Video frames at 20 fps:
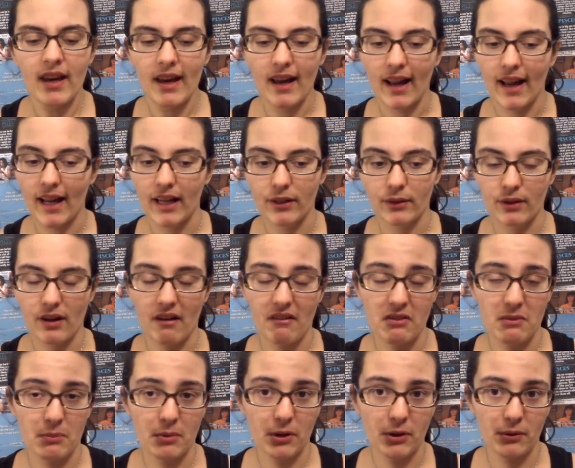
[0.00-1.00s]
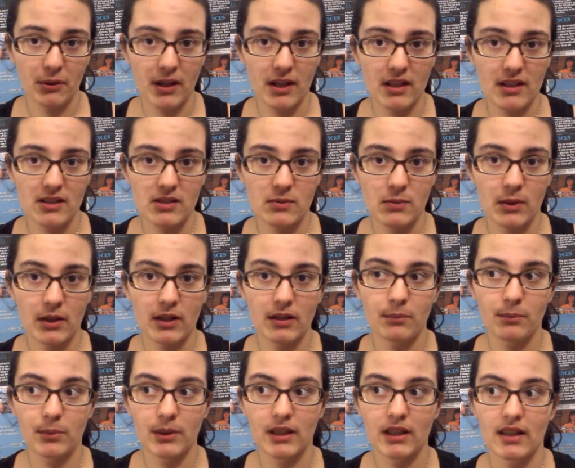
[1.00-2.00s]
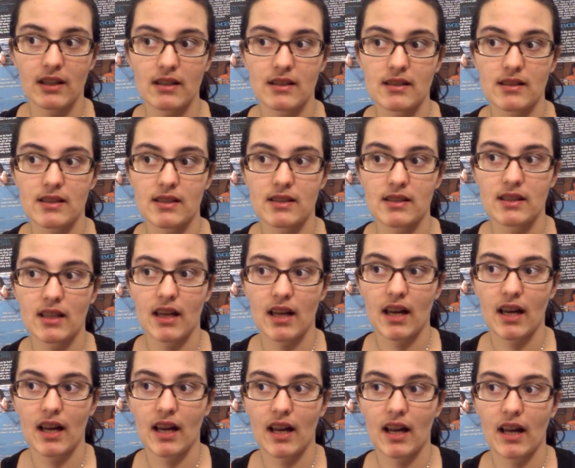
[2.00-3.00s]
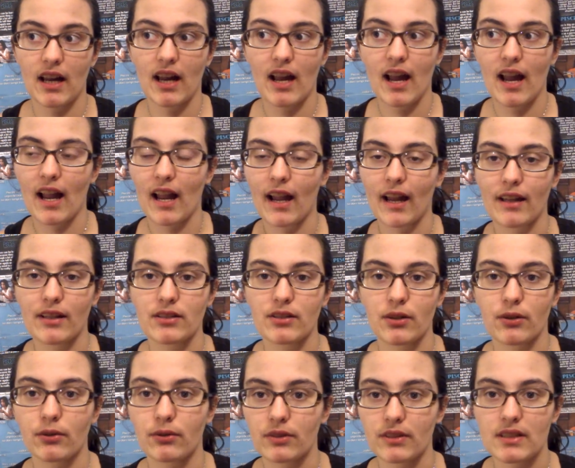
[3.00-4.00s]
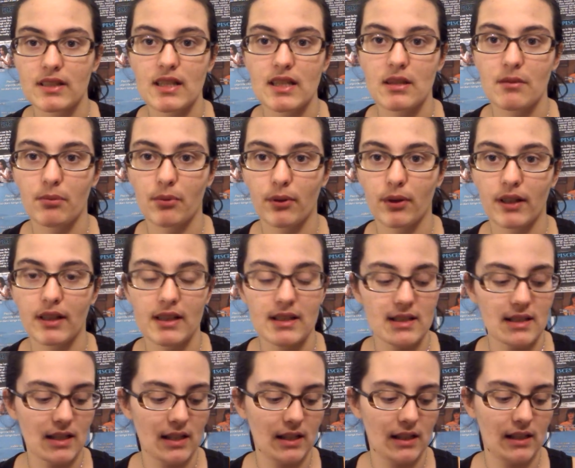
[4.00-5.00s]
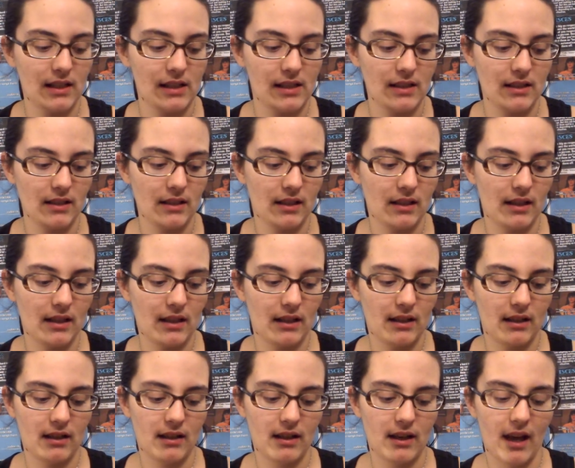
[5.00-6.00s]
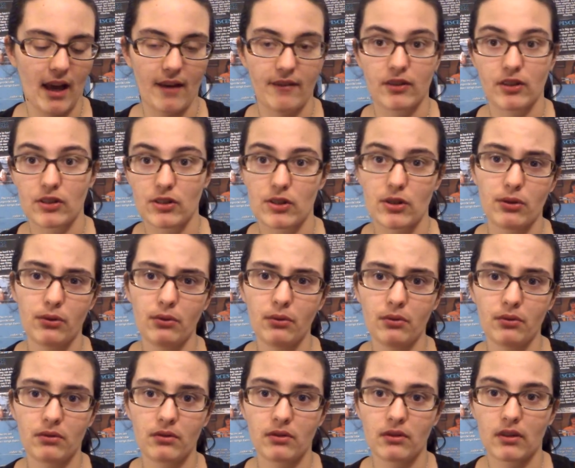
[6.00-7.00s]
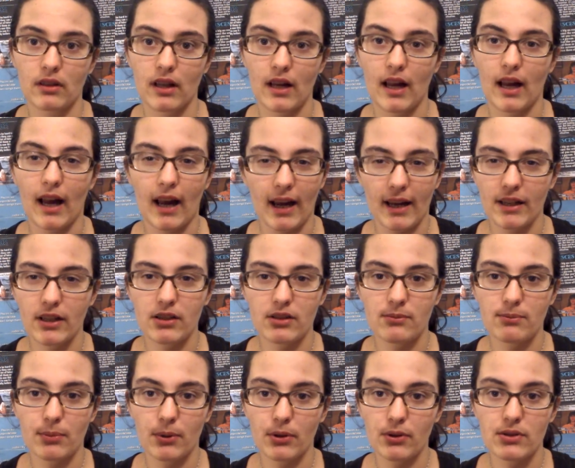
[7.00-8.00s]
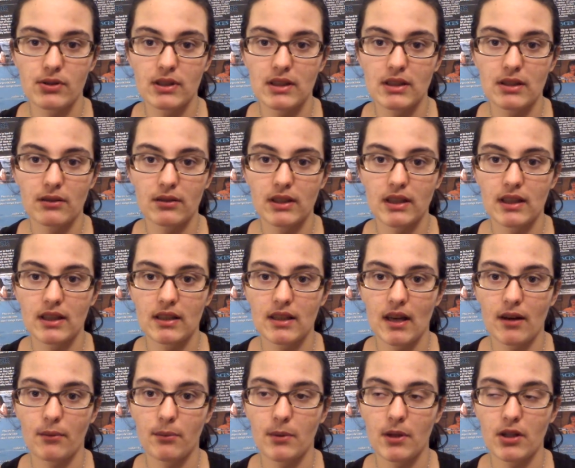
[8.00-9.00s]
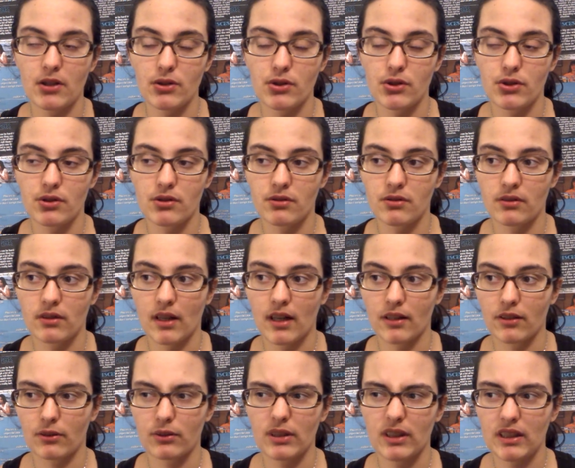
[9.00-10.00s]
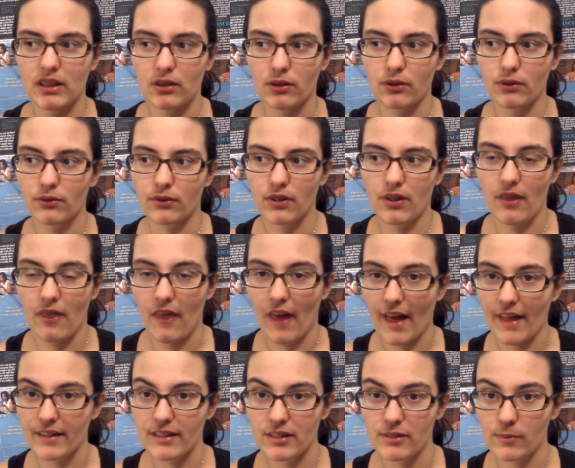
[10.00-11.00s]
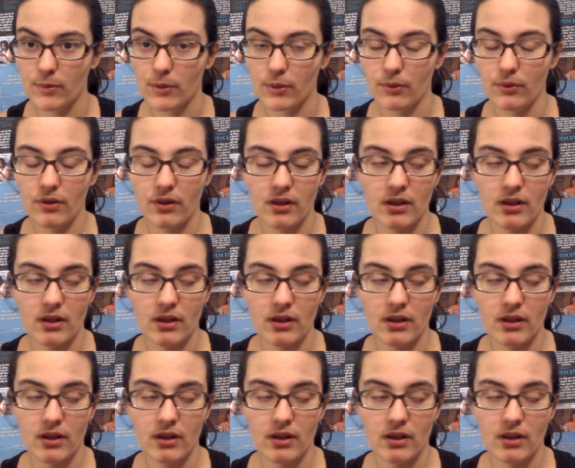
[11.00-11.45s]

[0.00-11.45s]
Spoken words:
I don't have the Pro Radius one because I don't see the point in having two. I personally don't need it that much. I don't need her foot that smooth.